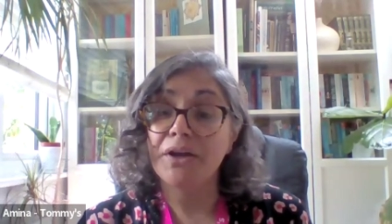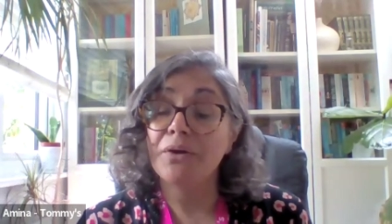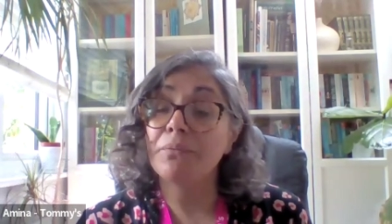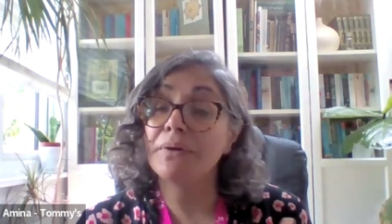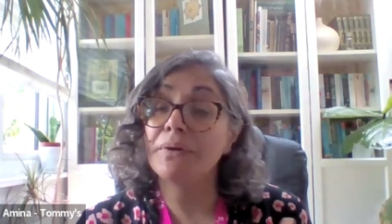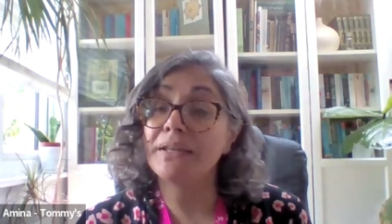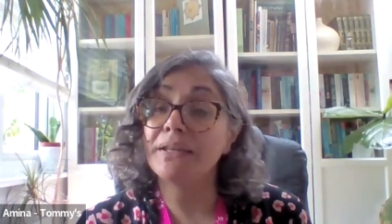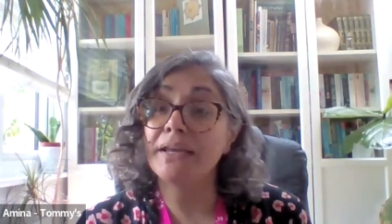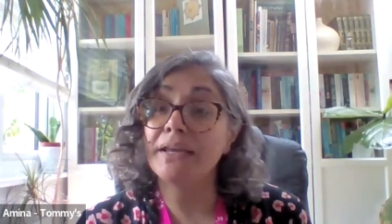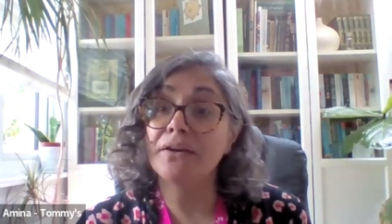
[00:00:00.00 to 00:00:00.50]

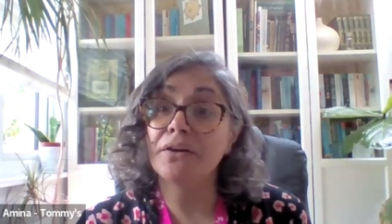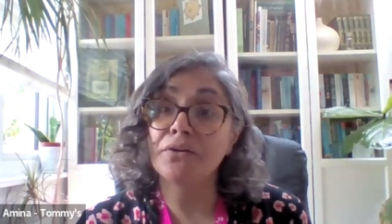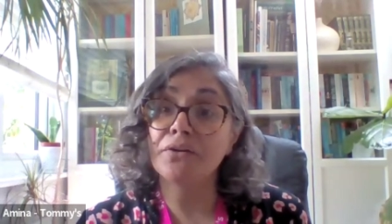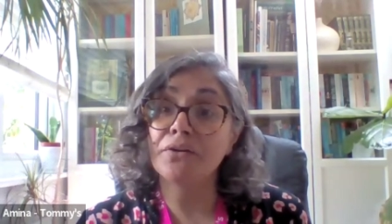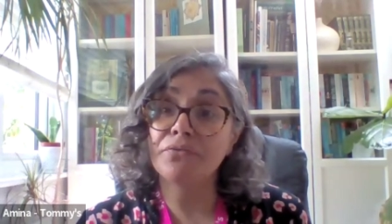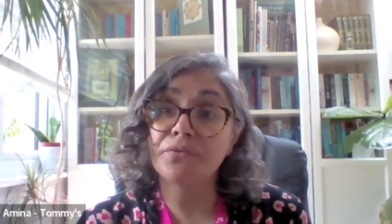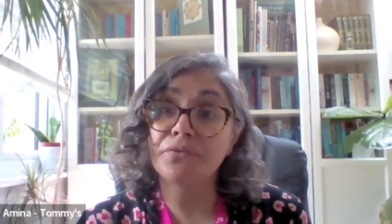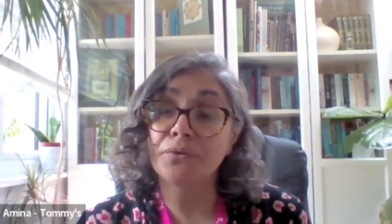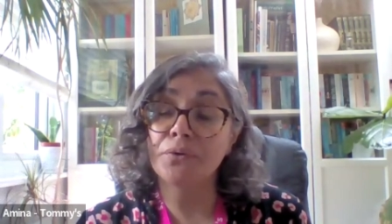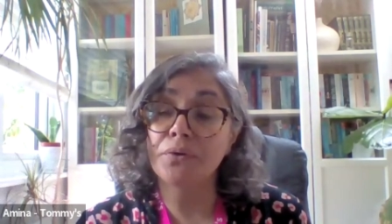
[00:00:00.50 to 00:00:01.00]
when they go
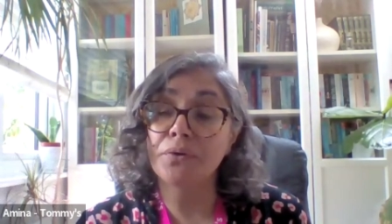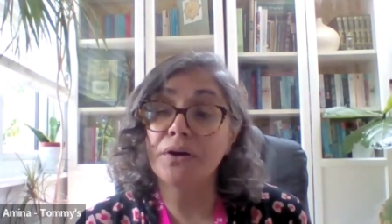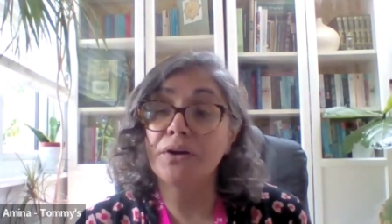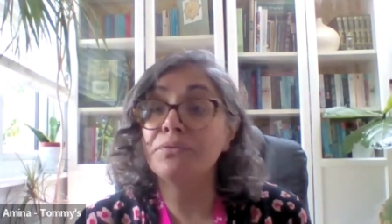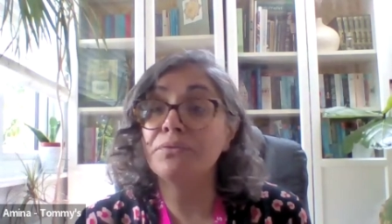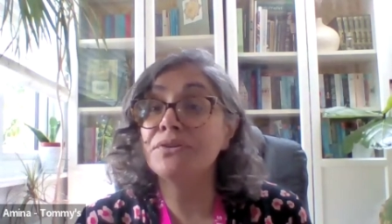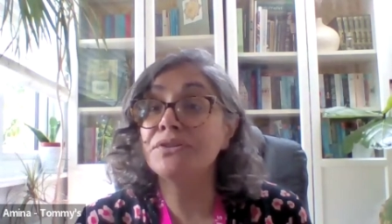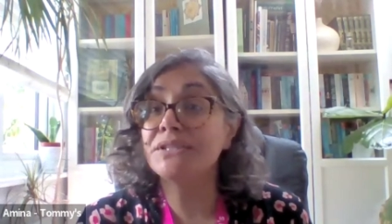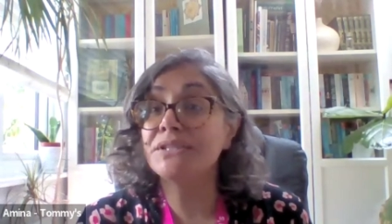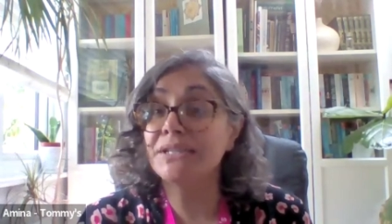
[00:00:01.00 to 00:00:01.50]
for a
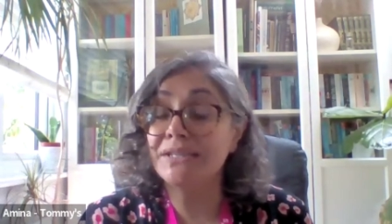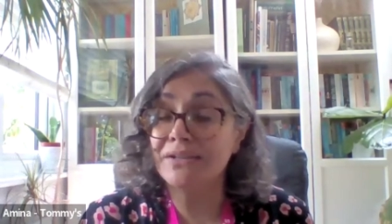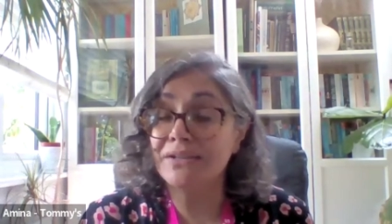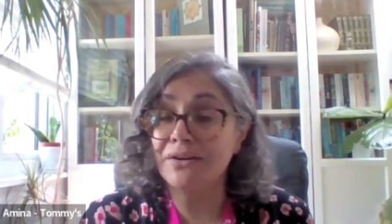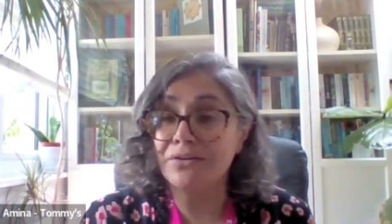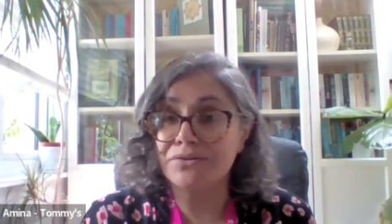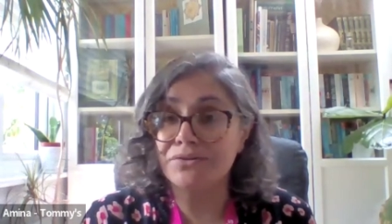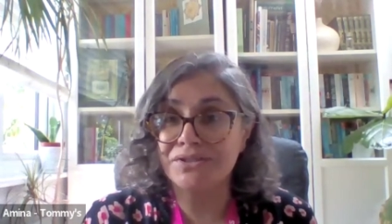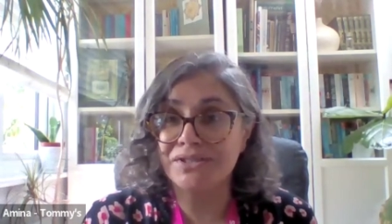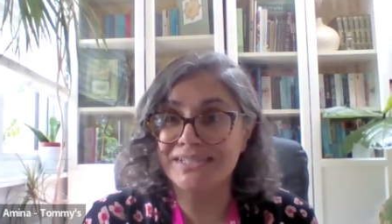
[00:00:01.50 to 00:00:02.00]
routine
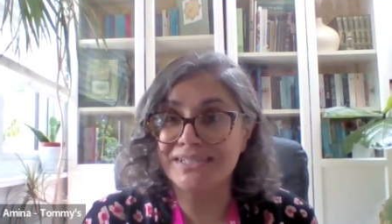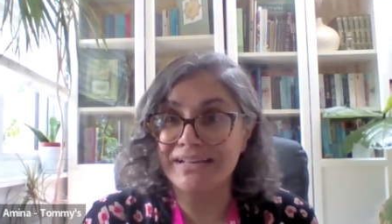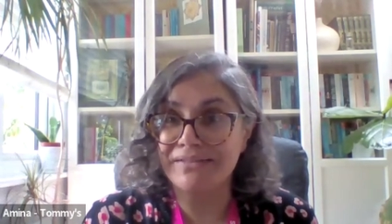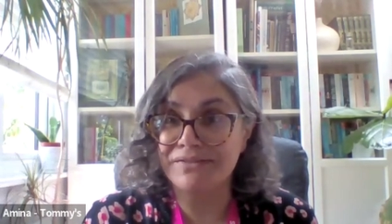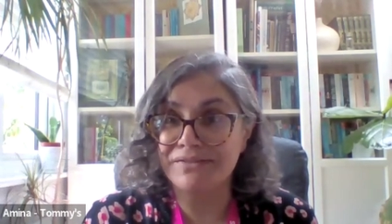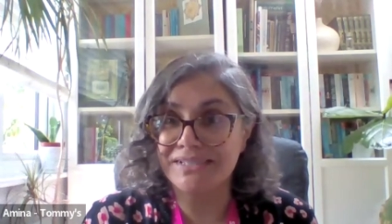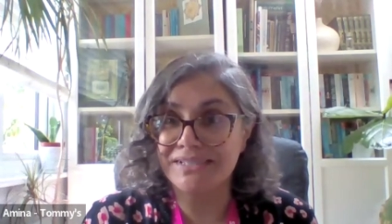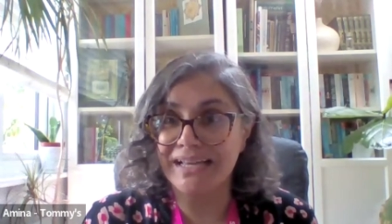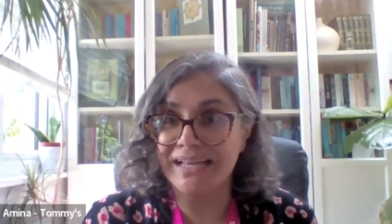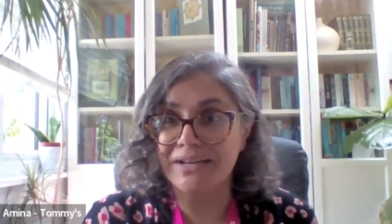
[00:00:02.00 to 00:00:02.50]

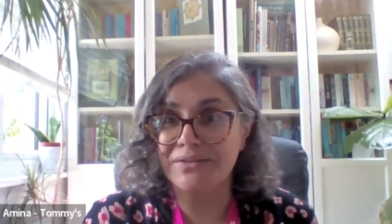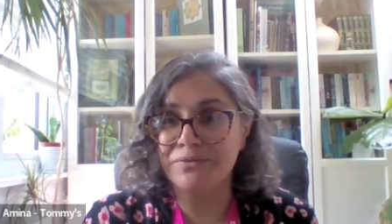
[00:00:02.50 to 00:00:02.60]
ultrasound scan,